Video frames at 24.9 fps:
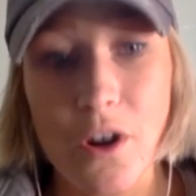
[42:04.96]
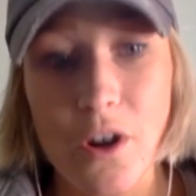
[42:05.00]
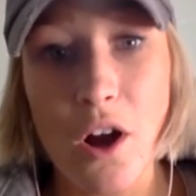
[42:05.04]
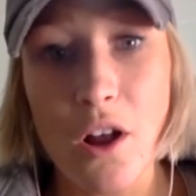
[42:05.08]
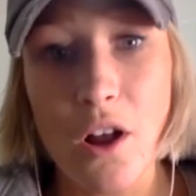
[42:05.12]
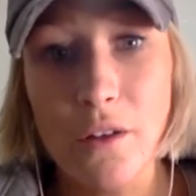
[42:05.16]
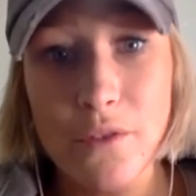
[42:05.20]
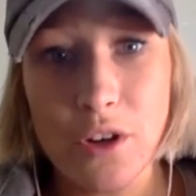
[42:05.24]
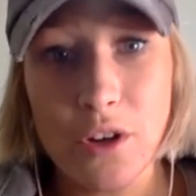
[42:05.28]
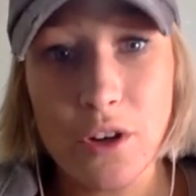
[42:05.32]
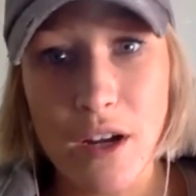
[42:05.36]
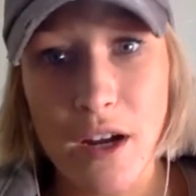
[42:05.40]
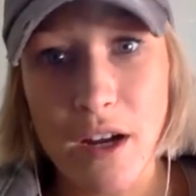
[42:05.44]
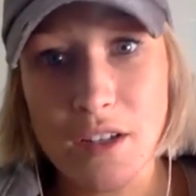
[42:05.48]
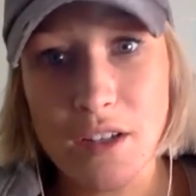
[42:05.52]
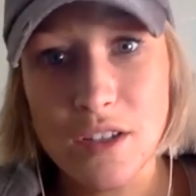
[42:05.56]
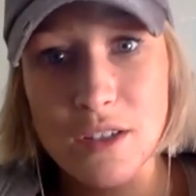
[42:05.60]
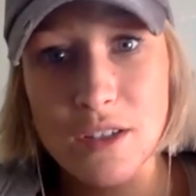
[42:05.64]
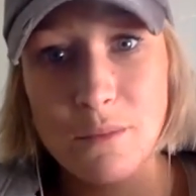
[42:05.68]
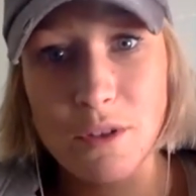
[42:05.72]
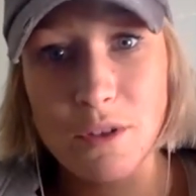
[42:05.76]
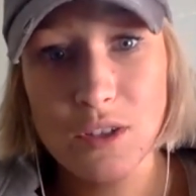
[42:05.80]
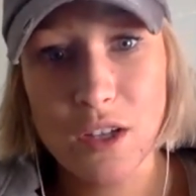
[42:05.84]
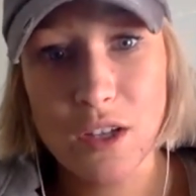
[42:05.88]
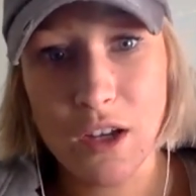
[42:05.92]
all of your
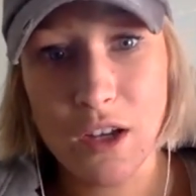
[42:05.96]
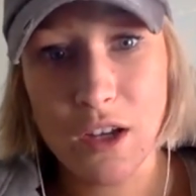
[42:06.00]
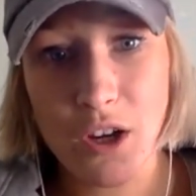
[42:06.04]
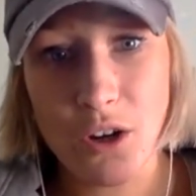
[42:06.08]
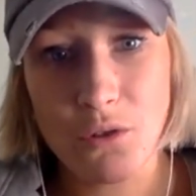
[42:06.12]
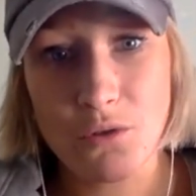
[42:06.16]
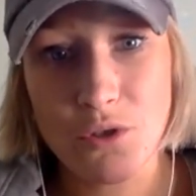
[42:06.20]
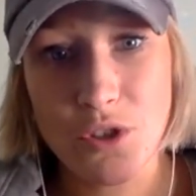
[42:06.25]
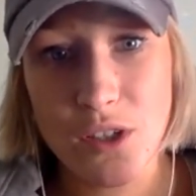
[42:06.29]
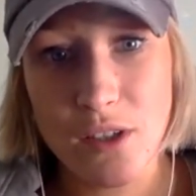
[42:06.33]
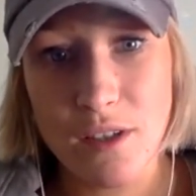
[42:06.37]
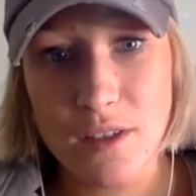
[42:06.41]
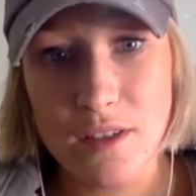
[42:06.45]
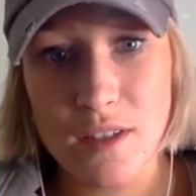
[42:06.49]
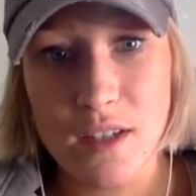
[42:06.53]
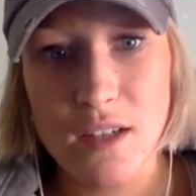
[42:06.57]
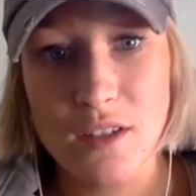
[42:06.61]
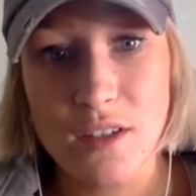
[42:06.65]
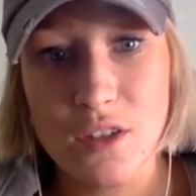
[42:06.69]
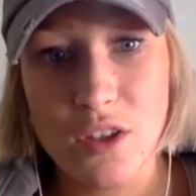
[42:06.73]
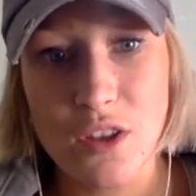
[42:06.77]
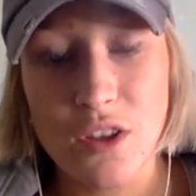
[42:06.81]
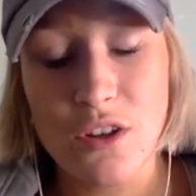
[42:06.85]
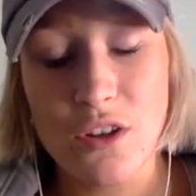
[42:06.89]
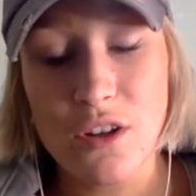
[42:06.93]
customers and coaches,
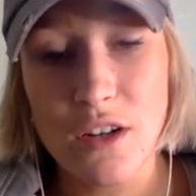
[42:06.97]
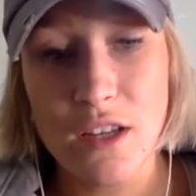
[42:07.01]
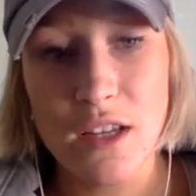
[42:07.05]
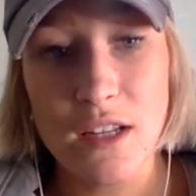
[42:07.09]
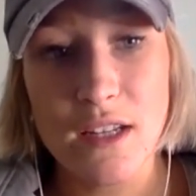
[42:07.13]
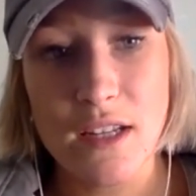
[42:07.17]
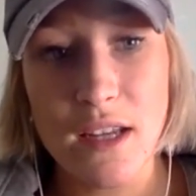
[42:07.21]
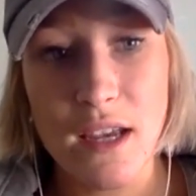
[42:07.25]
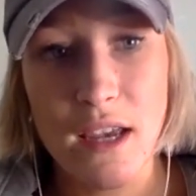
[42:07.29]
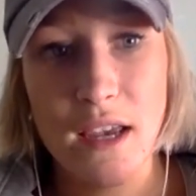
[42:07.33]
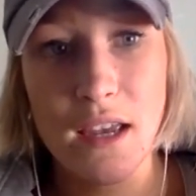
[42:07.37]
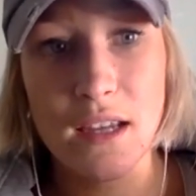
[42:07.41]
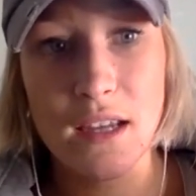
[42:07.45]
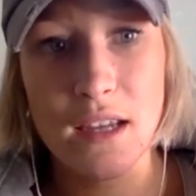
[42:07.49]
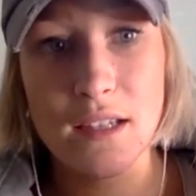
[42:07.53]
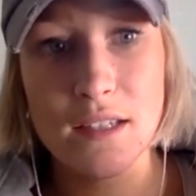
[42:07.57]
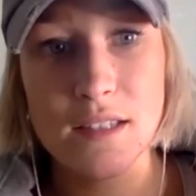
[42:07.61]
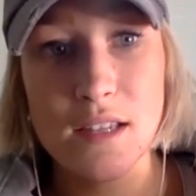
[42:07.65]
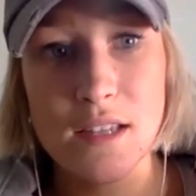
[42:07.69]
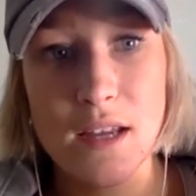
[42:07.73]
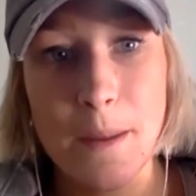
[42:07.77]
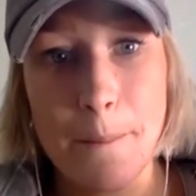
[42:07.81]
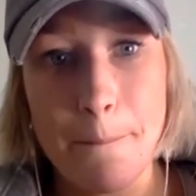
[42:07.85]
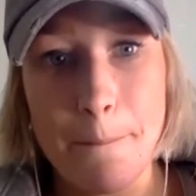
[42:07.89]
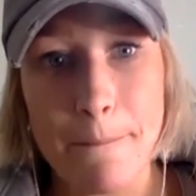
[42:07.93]
it's 30 days